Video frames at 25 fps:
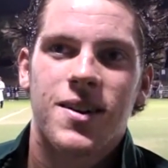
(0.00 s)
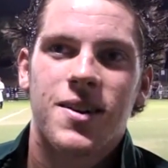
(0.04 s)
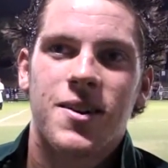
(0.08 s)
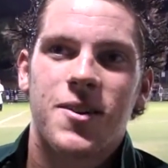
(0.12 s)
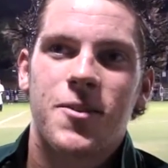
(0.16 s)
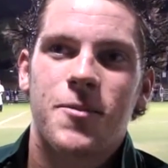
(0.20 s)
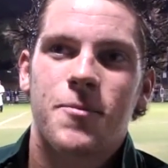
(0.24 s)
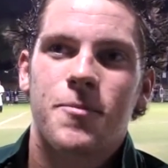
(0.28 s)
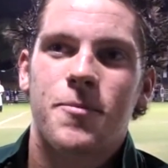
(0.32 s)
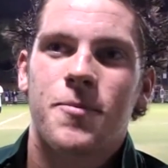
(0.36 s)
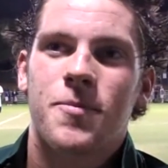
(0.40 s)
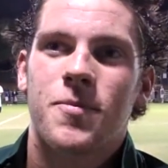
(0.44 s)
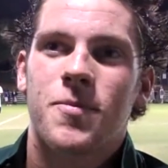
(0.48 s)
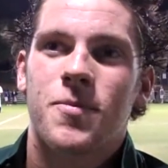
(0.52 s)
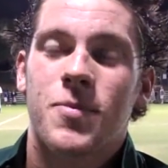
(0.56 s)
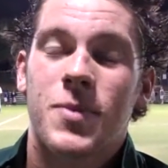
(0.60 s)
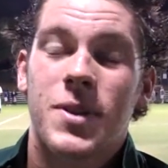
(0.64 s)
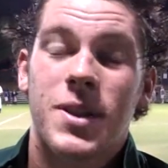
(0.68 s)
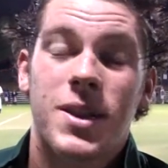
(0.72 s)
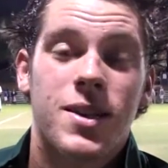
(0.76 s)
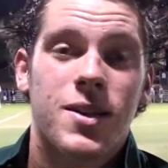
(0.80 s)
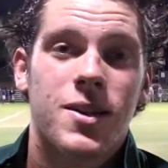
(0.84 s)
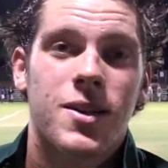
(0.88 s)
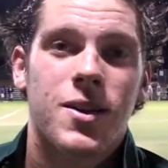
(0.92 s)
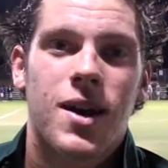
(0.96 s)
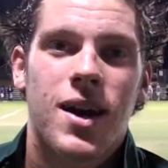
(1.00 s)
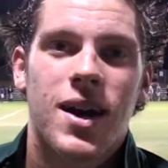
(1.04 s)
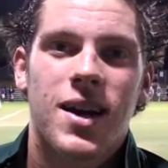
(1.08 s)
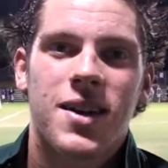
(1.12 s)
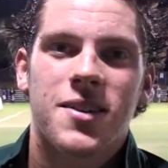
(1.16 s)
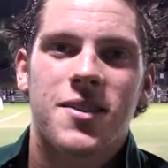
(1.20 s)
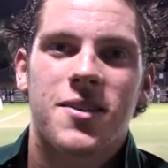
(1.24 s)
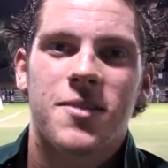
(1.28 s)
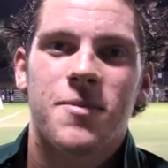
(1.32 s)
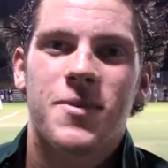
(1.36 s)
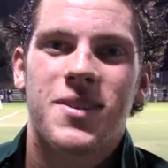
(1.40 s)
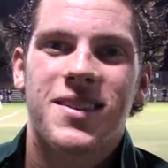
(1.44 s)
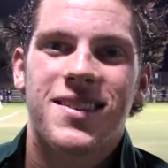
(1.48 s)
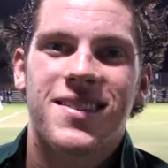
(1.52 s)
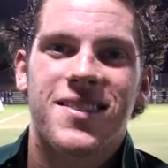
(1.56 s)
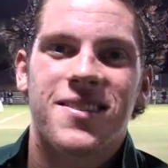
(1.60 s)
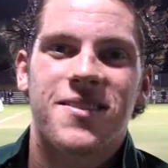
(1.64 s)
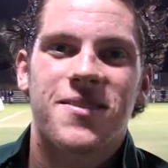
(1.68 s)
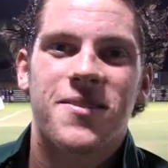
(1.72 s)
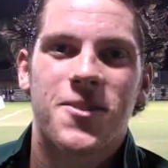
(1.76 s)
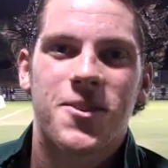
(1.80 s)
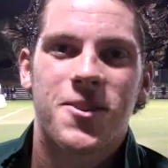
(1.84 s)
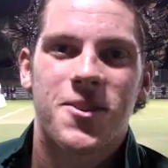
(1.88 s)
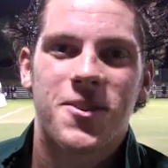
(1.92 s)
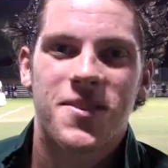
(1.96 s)
Um, I actually missed it
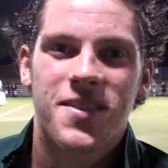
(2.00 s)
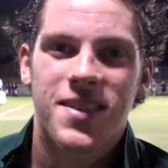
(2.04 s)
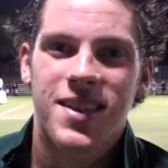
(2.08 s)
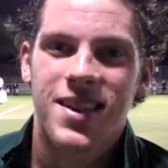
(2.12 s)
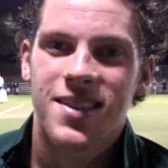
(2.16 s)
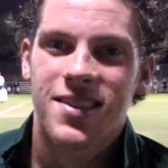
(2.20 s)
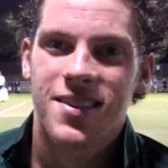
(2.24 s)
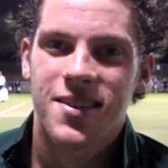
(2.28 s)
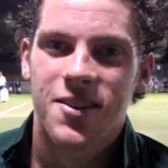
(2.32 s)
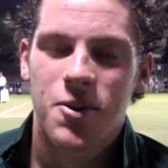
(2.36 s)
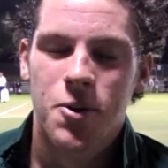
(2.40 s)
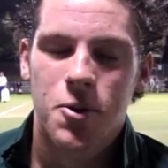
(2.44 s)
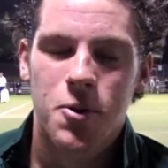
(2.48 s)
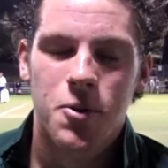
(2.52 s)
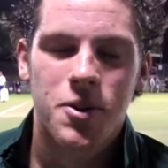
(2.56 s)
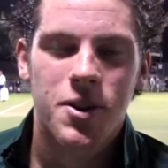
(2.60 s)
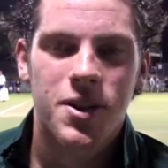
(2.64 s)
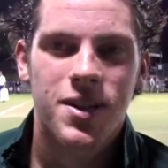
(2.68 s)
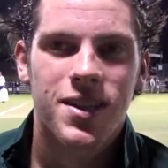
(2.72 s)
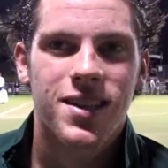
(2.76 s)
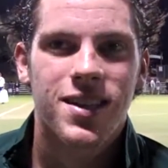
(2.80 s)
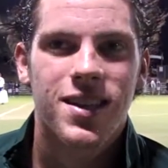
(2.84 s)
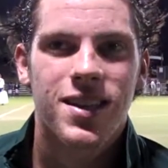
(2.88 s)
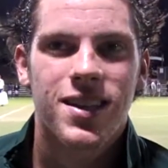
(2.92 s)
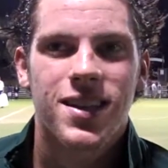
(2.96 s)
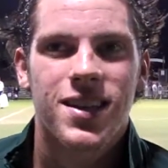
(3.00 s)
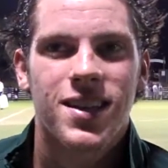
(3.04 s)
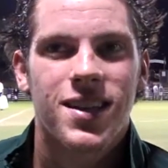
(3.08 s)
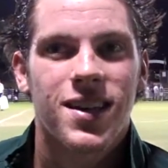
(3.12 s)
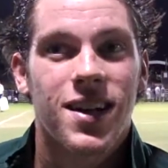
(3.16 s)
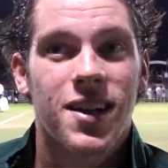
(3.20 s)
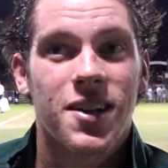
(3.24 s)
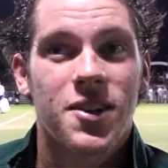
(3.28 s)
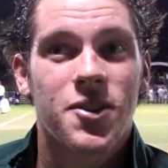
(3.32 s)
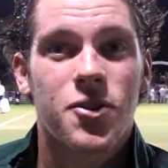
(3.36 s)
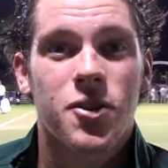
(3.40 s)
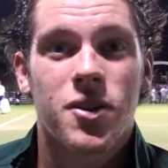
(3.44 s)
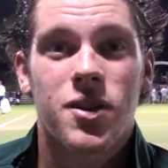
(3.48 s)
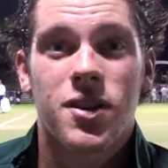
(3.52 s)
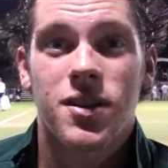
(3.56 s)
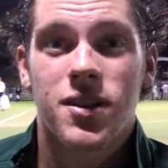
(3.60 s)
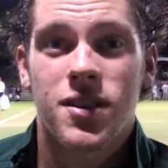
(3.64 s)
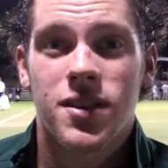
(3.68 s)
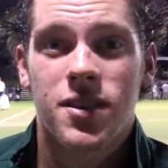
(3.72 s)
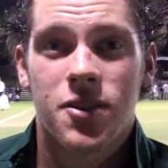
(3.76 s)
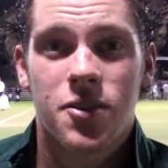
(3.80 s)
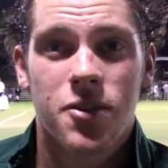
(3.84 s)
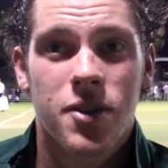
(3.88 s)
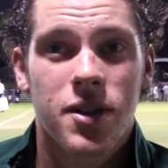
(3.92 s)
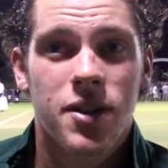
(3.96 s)
first, to hit the goalie. I just tried
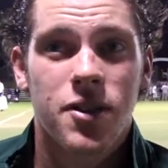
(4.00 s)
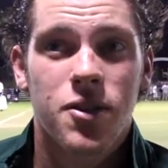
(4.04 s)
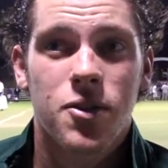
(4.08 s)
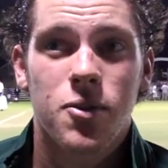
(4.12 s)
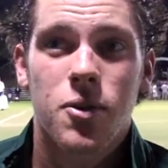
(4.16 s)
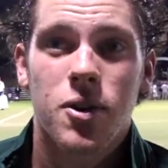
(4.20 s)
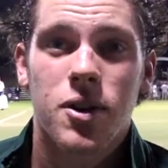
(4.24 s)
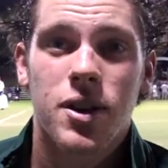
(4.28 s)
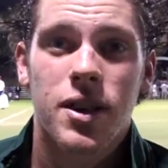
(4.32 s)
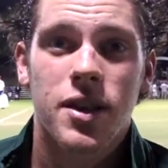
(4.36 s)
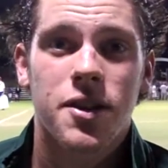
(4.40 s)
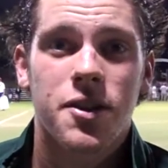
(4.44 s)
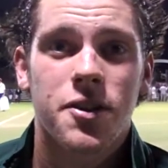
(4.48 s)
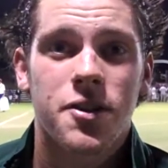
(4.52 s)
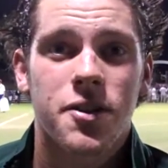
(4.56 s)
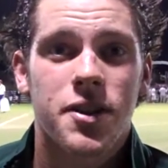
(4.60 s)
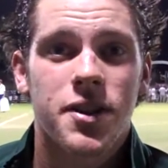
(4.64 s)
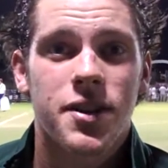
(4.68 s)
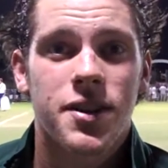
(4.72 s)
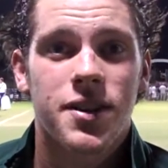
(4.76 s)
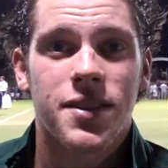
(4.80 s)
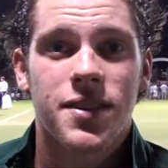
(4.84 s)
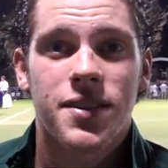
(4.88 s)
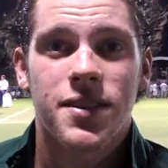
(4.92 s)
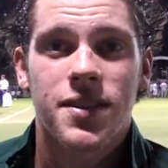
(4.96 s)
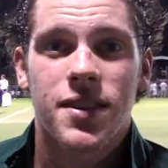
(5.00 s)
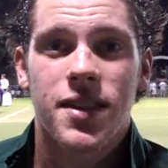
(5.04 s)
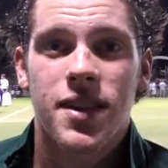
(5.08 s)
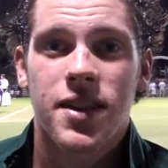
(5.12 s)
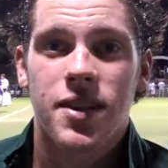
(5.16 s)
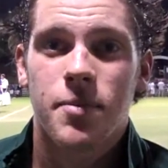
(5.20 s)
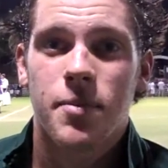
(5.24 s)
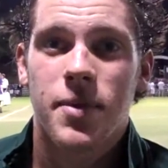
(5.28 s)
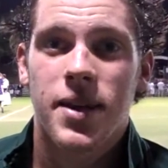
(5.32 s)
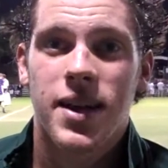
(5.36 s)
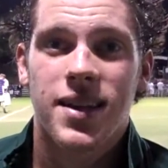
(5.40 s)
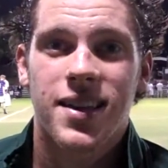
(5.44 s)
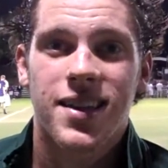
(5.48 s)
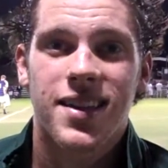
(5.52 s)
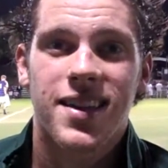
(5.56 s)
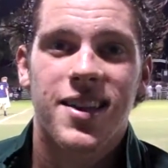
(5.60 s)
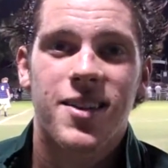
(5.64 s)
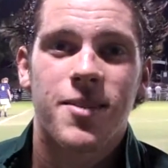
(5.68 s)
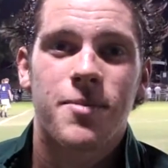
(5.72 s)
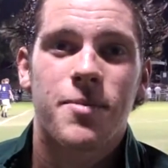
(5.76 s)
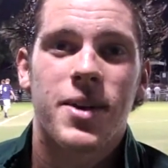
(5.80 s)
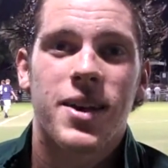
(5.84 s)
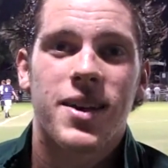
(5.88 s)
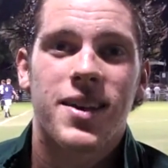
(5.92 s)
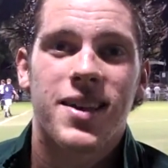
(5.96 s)
to, to do all I could to get it back and
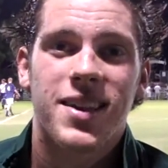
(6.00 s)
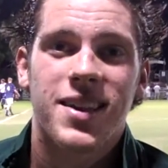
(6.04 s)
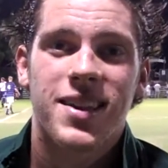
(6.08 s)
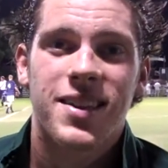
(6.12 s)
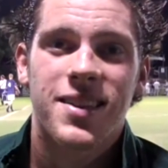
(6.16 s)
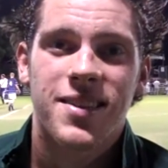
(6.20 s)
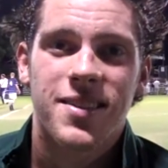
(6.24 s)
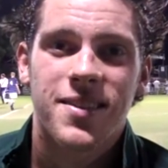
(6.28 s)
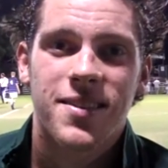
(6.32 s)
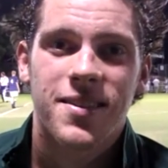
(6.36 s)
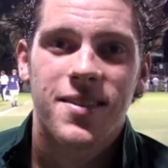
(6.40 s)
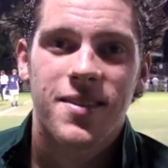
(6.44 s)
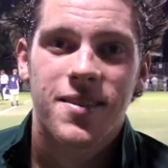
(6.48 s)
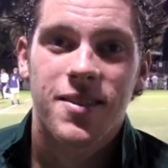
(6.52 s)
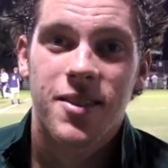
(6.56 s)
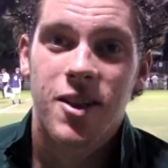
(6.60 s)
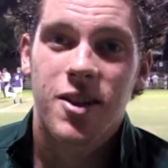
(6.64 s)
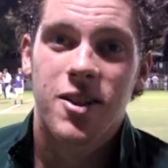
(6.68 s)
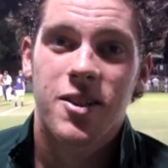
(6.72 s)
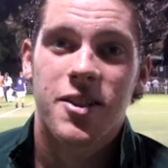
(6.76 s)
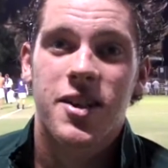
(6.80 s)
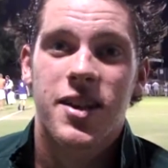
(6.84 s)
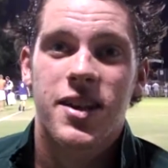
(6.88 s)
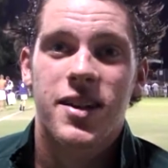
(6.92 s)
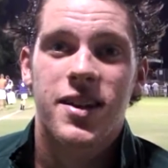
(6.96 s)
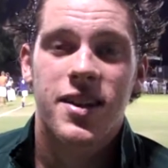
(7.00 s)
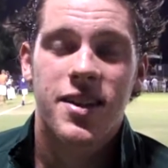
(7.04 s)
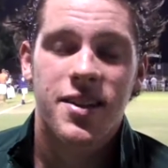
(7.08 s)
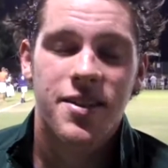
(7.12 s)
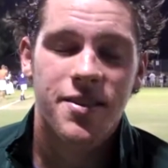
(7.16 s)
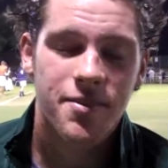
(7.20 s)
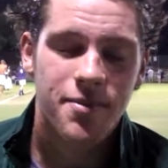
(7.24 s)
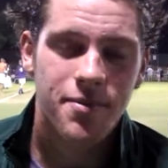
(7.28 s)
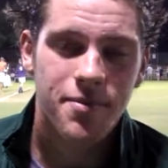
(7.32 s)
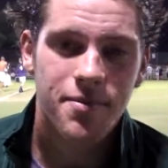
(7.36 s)
get it back in. Luckily I did.